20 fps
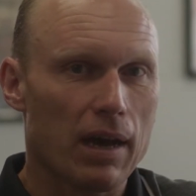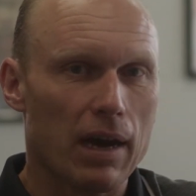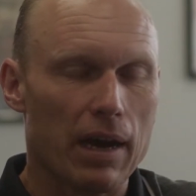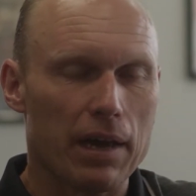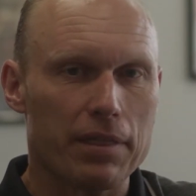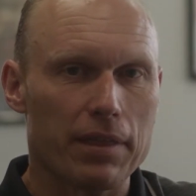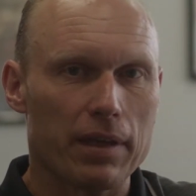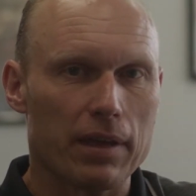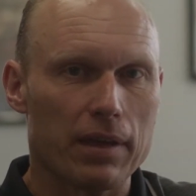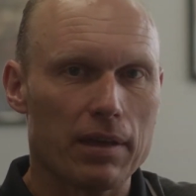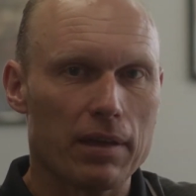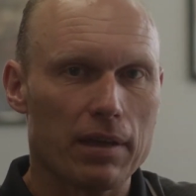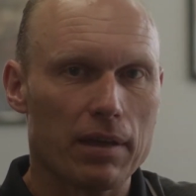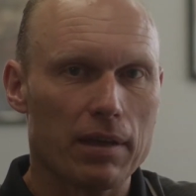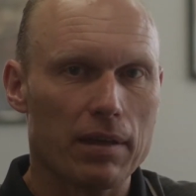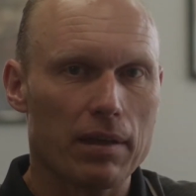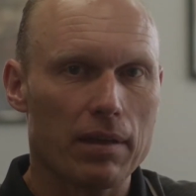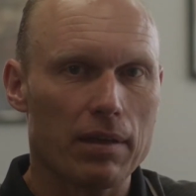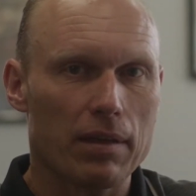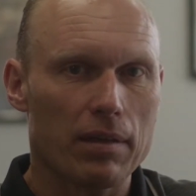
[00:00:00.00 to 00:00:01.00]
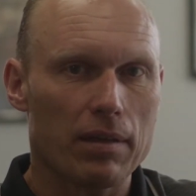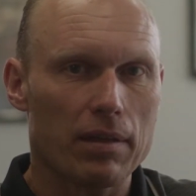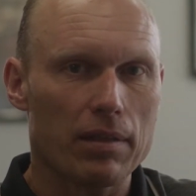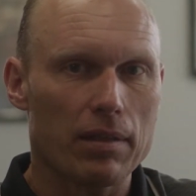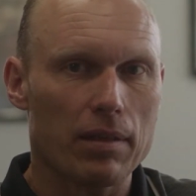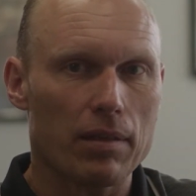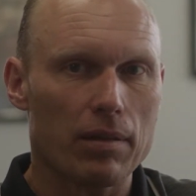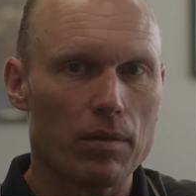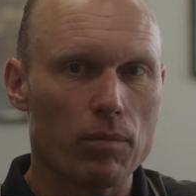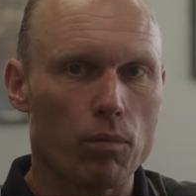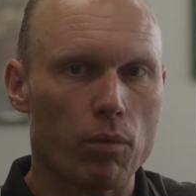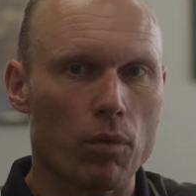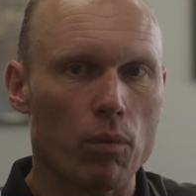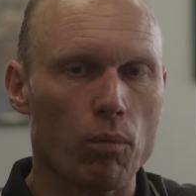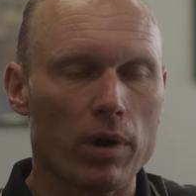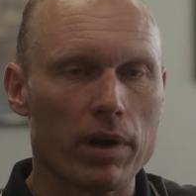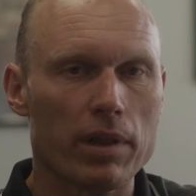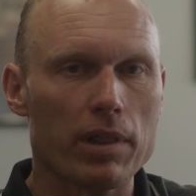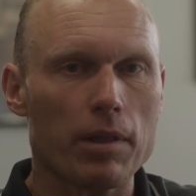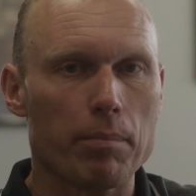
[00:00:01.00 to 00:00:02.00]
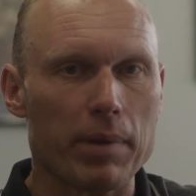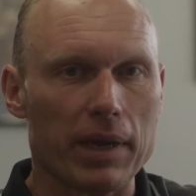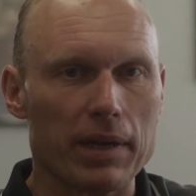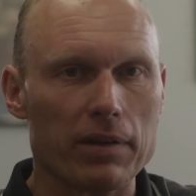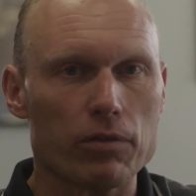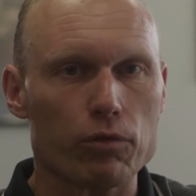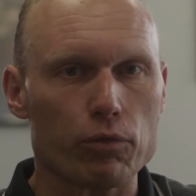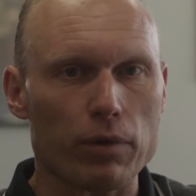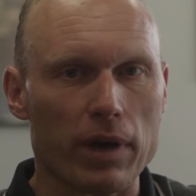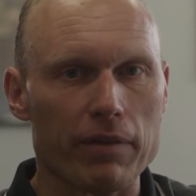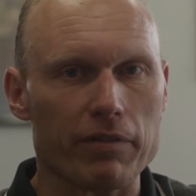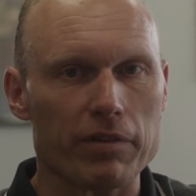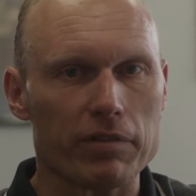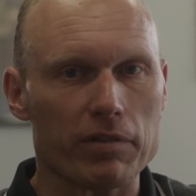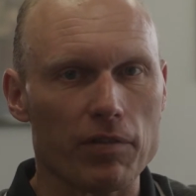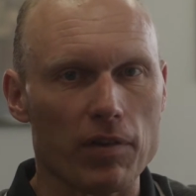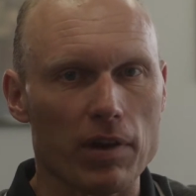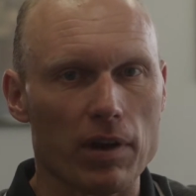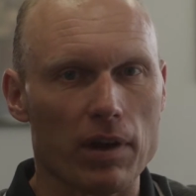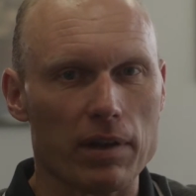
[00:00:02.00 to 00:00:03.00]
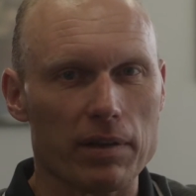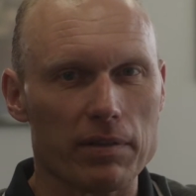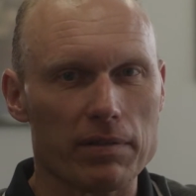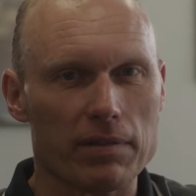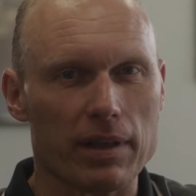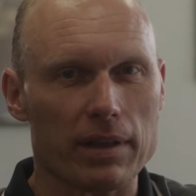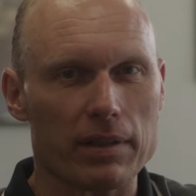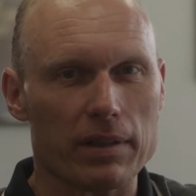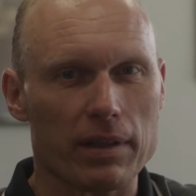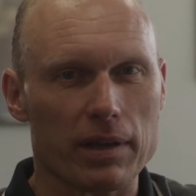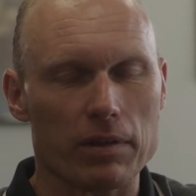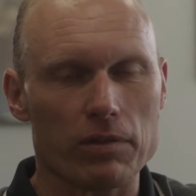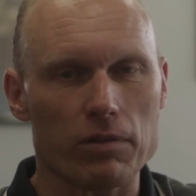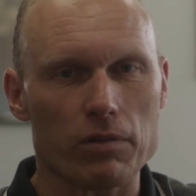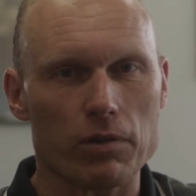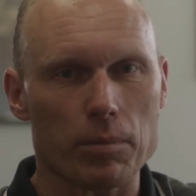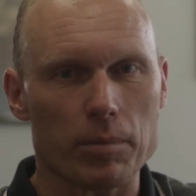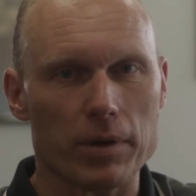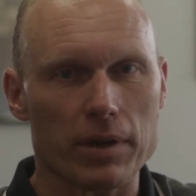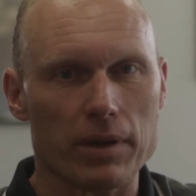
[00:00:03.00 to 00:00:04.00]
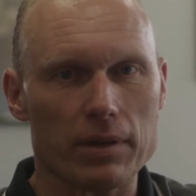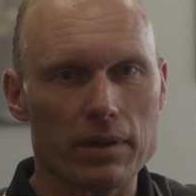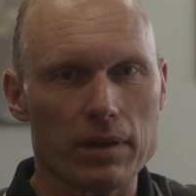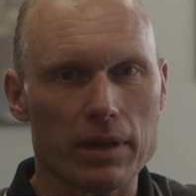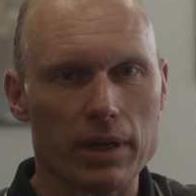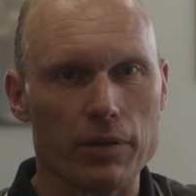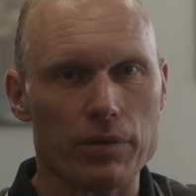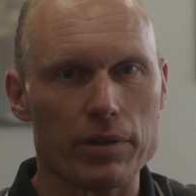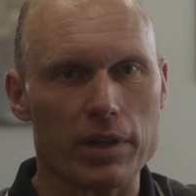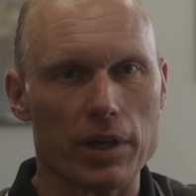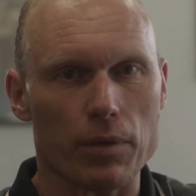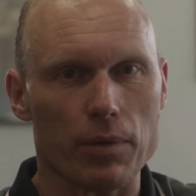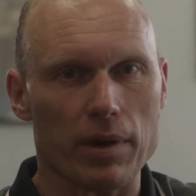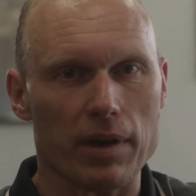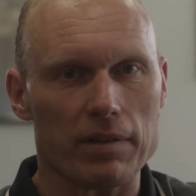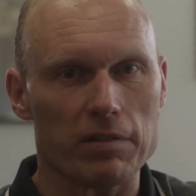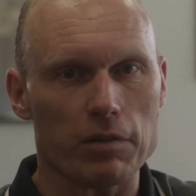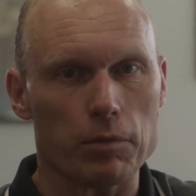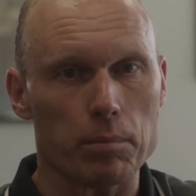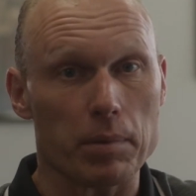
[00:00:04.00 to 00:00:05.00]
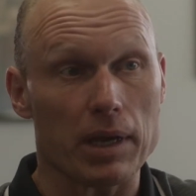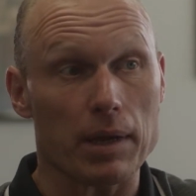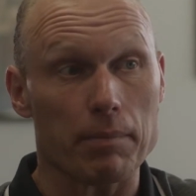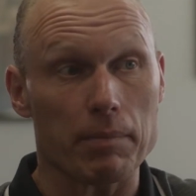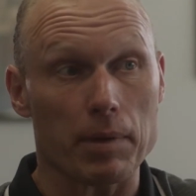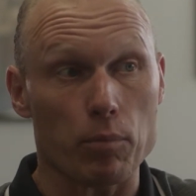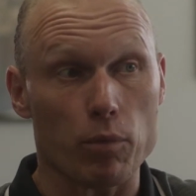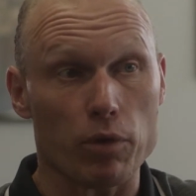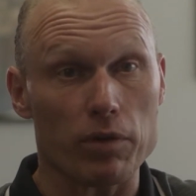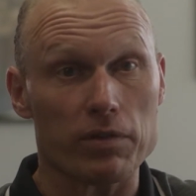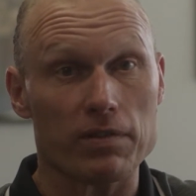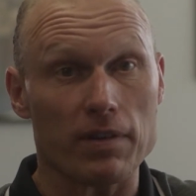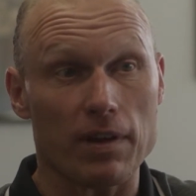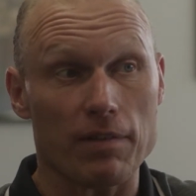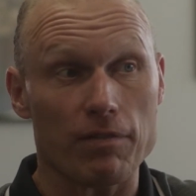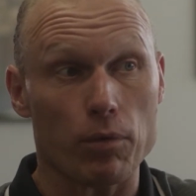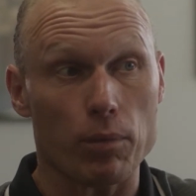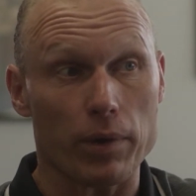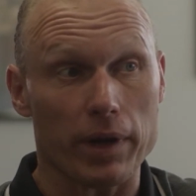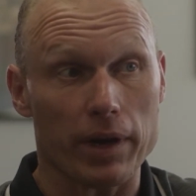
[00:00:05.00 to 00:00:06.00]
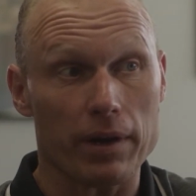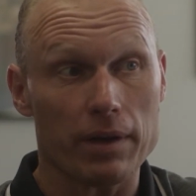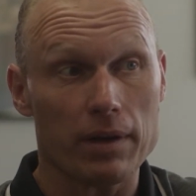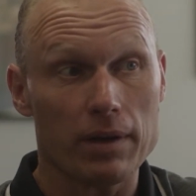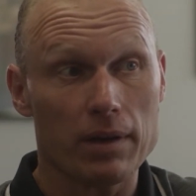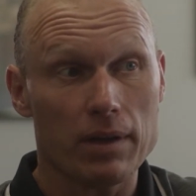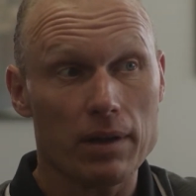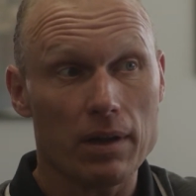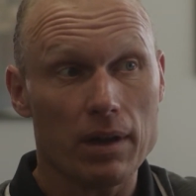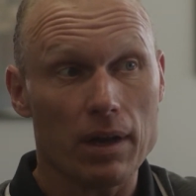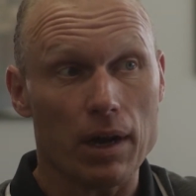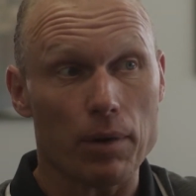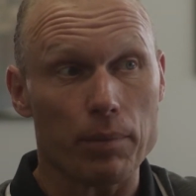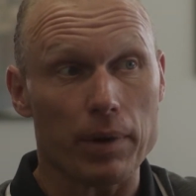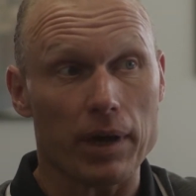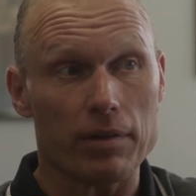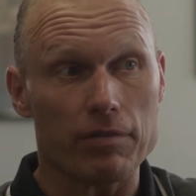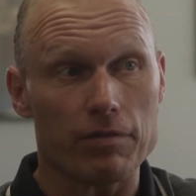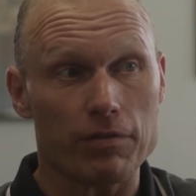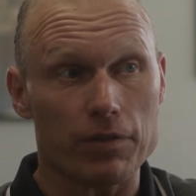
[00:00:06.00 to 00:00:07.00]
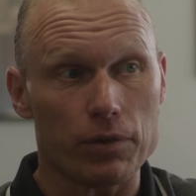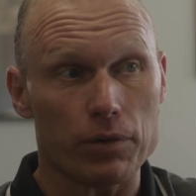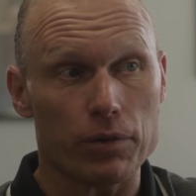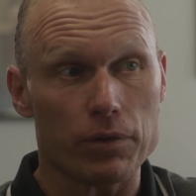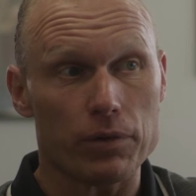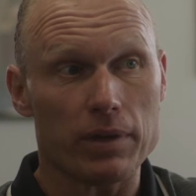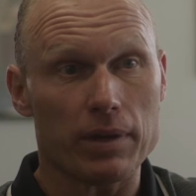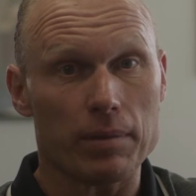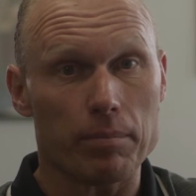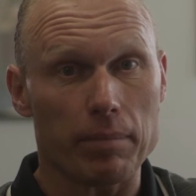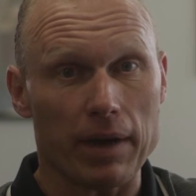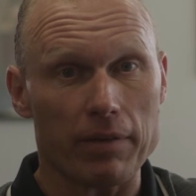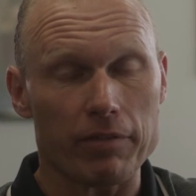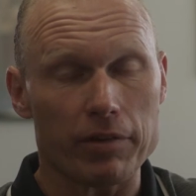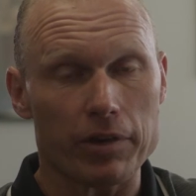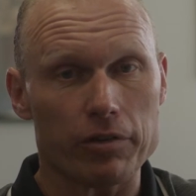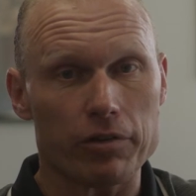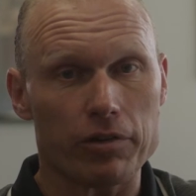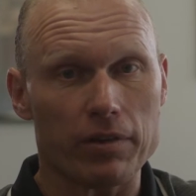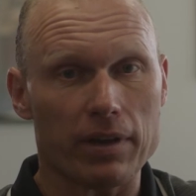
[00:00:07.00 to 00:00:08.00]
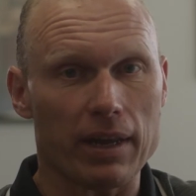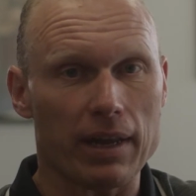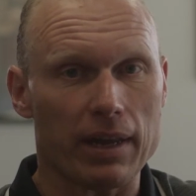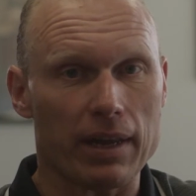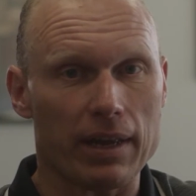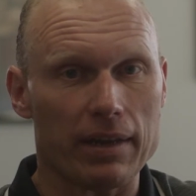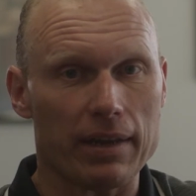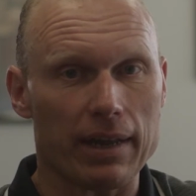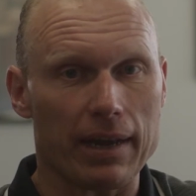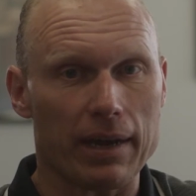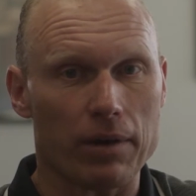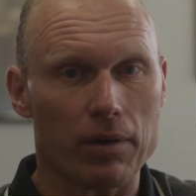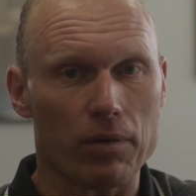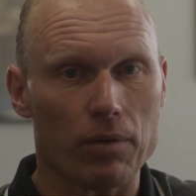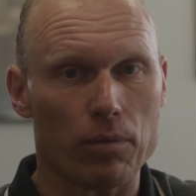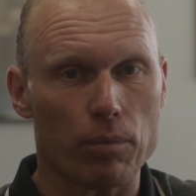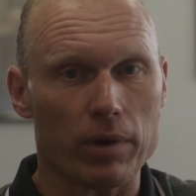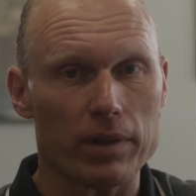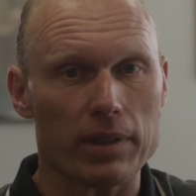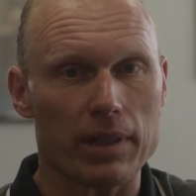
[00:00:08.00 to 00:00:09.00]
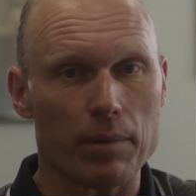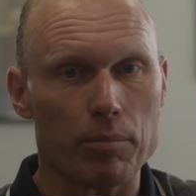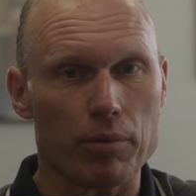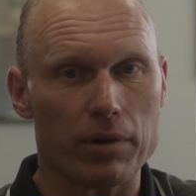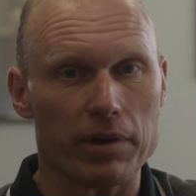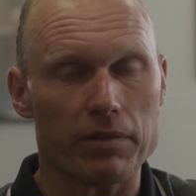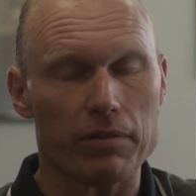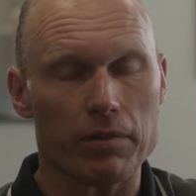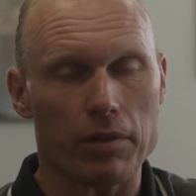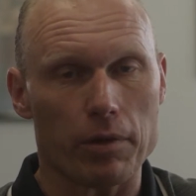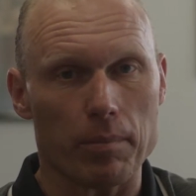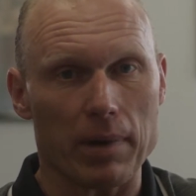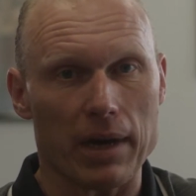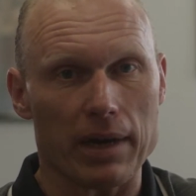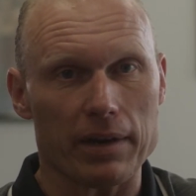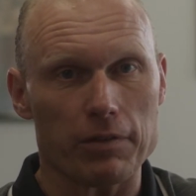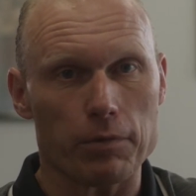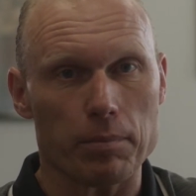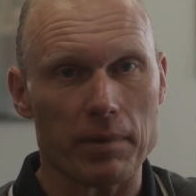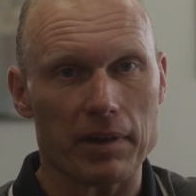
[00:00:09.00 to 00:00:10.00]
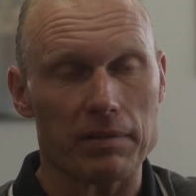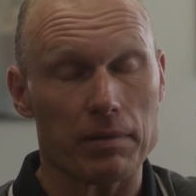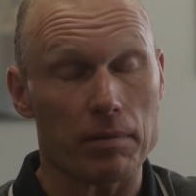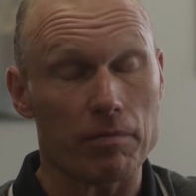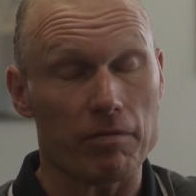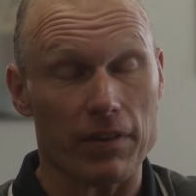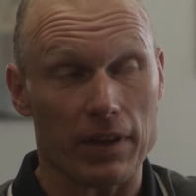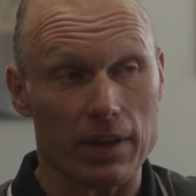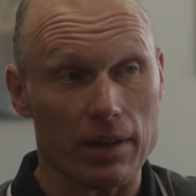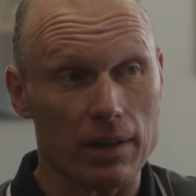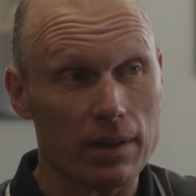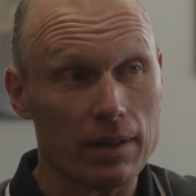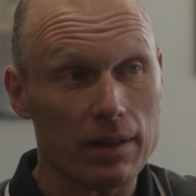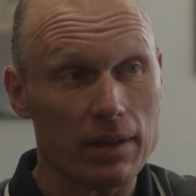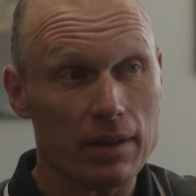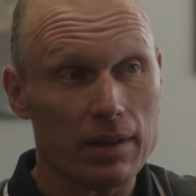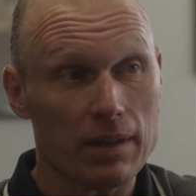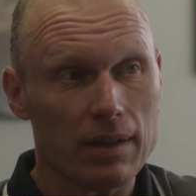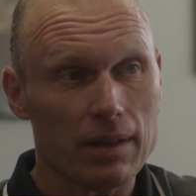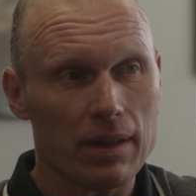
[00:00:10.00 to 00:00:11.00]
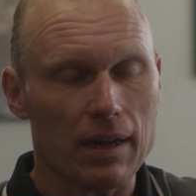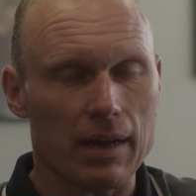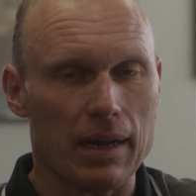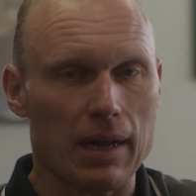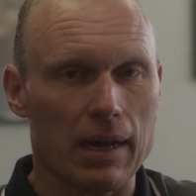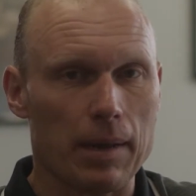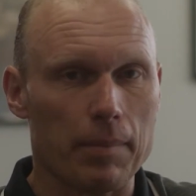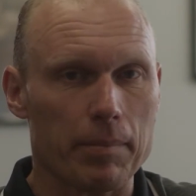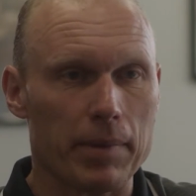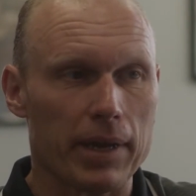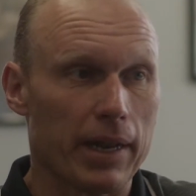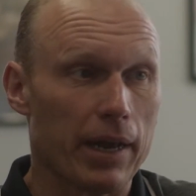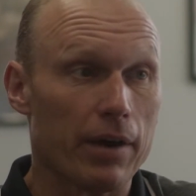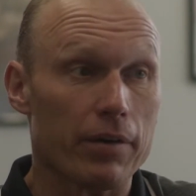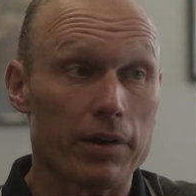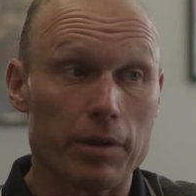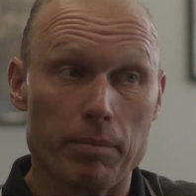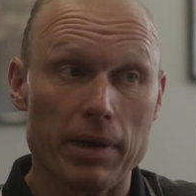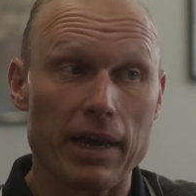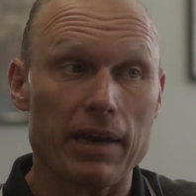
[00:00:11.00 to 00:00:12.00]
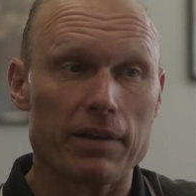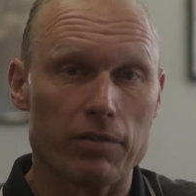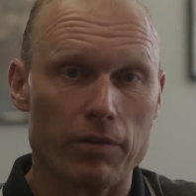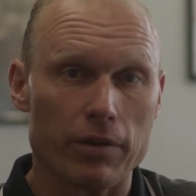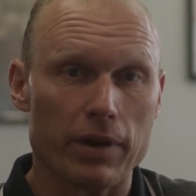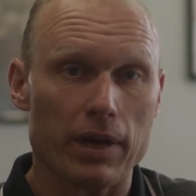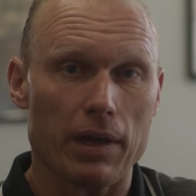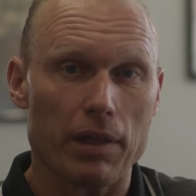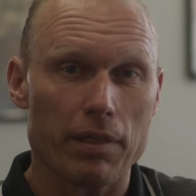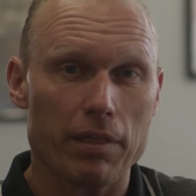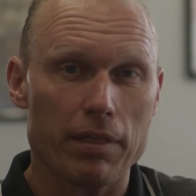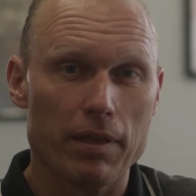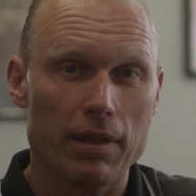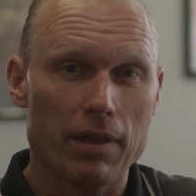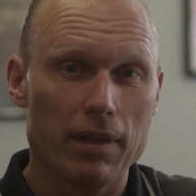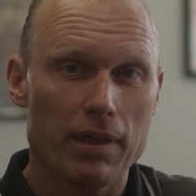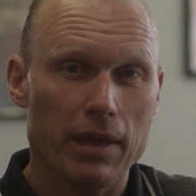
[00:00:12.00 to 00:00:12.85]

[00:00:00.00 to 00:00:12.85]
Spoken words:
I think one of the biggest drivers of all is that the consumer, in the U.S. is becoming more self-aware around food, beverage, and how what they put into their bodies makes them feel, and how it impacts their health.